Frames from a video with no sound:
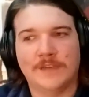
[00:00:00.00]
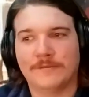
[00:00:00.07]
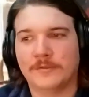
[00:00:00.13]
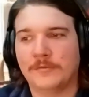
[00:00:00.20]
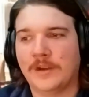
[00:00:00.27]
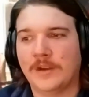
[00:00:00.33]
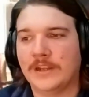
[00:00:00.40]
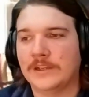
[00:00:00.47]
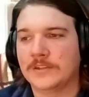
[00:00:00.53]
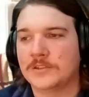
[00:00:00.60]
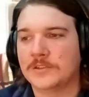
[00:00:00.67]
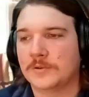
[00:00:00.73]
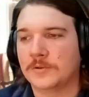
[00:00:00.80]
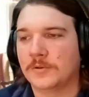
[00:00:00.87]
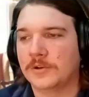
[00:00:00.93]
from writing in a
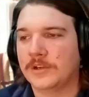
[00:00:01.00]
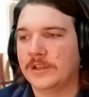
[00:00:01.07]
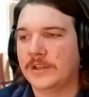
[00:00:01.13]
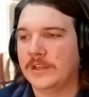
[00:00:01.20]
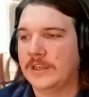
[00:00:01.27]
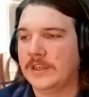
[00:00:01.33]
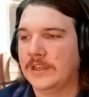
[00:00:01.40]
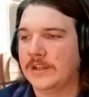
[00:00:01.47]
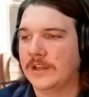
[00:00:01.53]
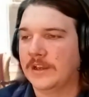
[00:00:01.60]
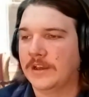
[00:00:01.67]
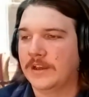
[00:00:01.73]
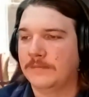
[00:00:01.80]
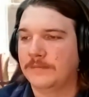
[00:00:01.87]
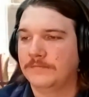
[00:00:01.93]
story in,
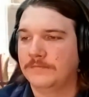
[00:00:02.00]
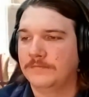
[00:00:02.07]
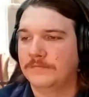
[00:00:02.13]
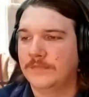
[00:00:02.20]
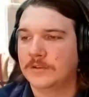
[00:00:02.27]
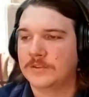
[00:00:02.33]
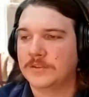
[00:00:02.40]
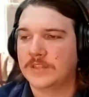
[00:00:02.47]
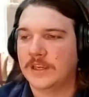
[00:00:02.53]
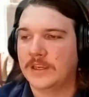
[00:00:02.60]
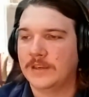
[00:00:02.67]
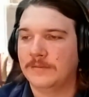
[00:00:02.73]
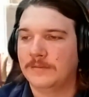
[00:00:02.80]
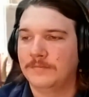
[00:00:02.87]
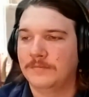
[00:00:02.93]

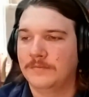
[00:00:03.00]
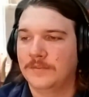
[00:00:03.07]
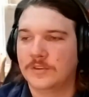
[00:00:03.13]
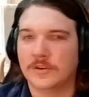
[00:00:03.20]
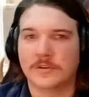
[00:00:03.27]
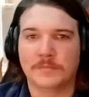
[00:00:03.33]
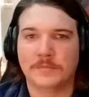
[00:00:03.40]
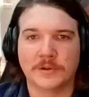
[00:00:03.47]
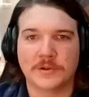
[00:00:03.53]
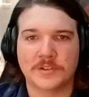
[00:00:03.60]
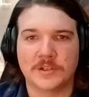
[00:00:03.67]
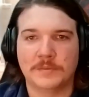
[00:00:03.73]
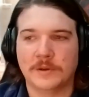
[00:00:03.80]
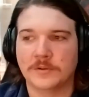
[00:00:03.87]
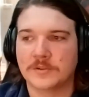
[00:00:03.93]
say, third
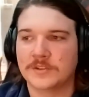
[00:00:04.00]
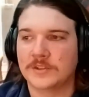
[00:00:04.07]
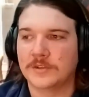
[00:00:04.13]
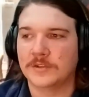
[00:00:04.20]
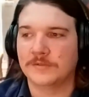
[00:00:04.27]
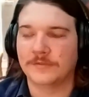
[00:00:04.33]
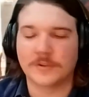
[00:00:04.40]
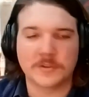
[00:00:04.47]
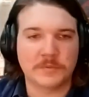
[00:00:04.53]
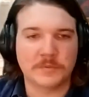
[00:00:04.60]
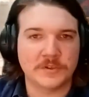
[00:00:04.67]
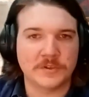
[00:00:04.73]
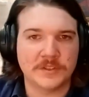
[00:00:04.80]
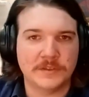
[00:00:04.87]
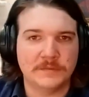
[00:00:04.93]
person opposed to first
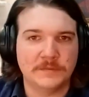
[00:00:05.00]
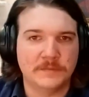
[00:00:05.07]
person?